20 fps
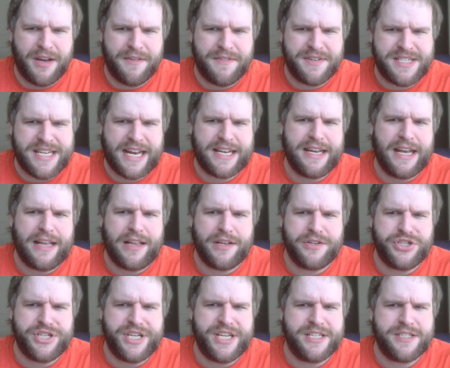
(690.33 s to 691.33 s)
of a
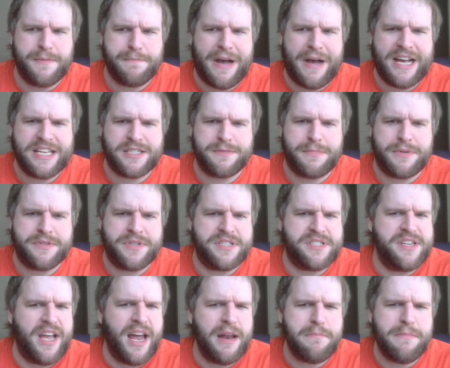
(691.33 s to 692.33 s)
technology is impossible does
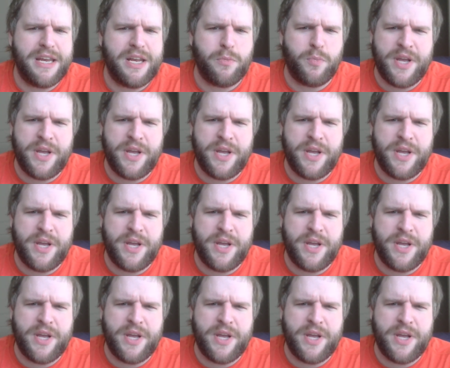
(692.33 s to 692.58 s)
not mean